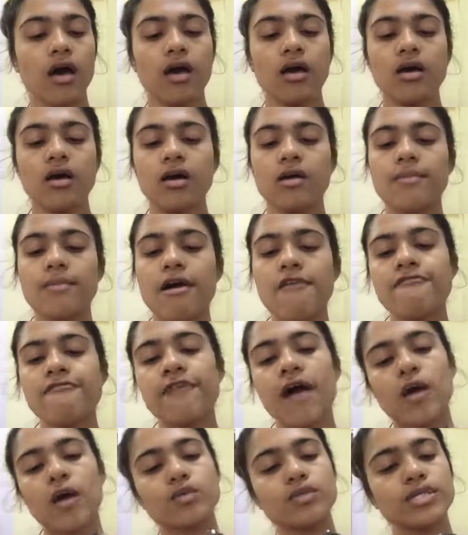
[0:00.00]
My
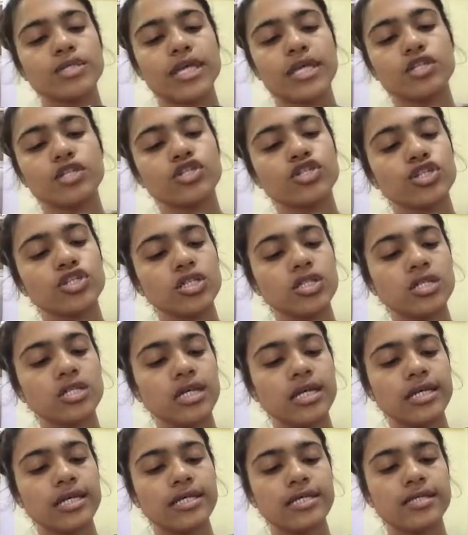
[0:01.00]
foundation
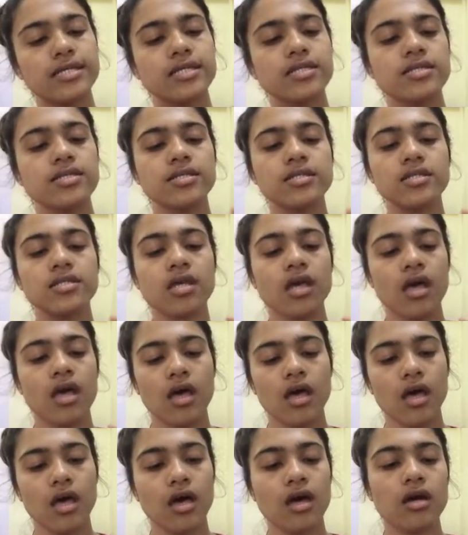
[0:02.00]
is
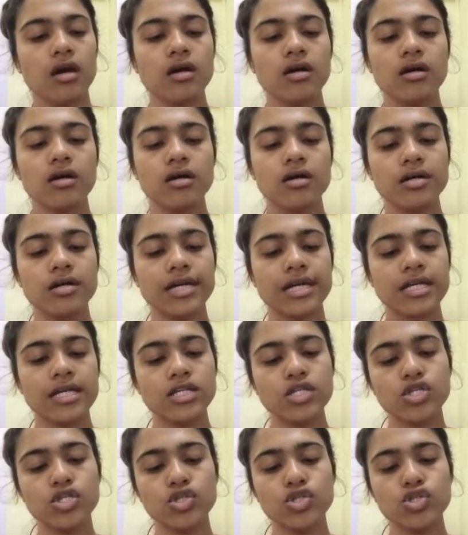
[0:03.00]

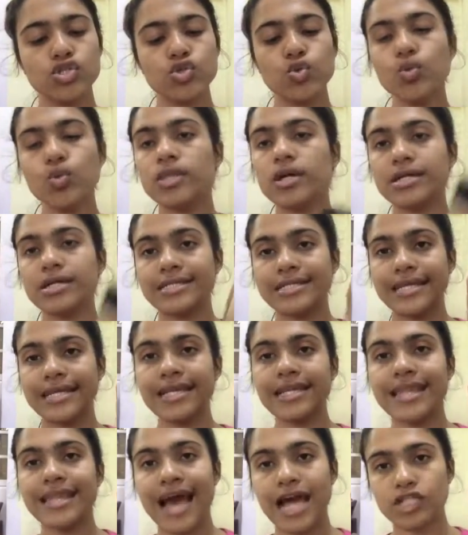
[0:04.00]
in 230
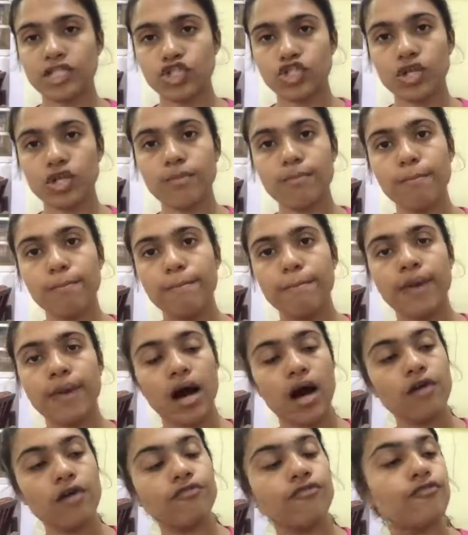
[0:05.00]
Natural
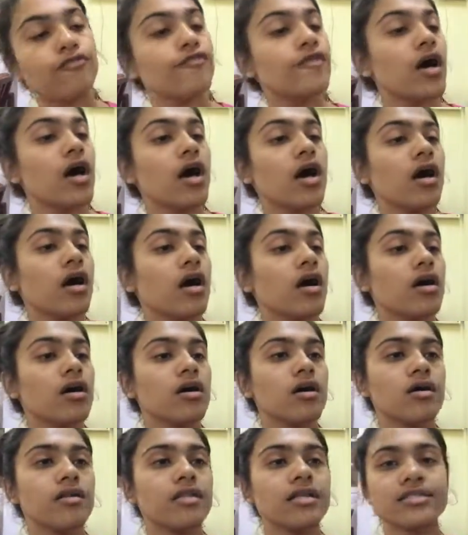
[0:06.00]
Buff.
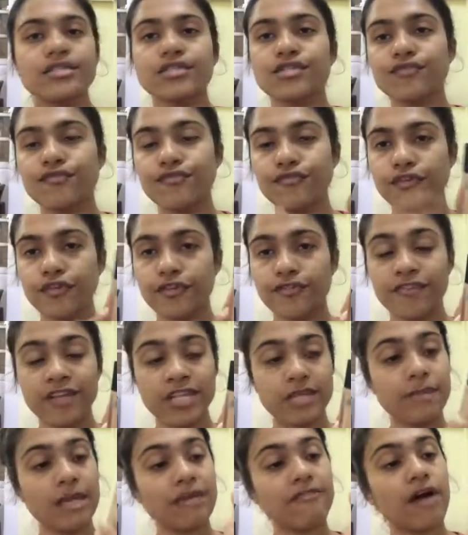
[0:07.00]
This is a
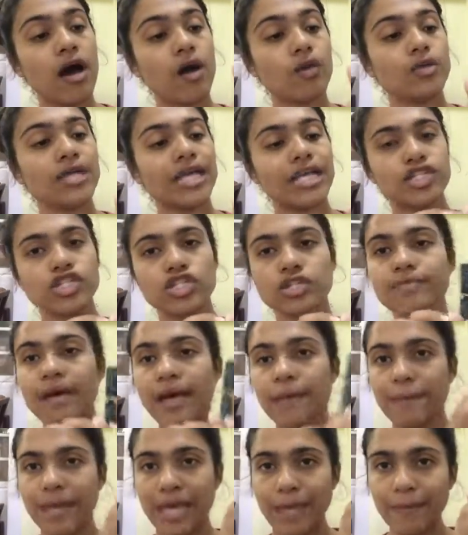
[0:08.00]
Fit Me foundation
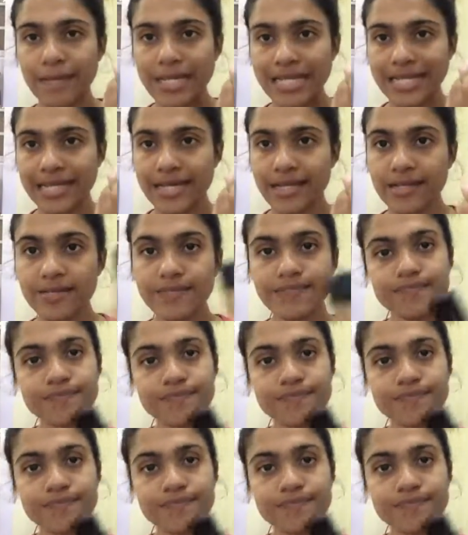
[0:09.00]
by Maybelline.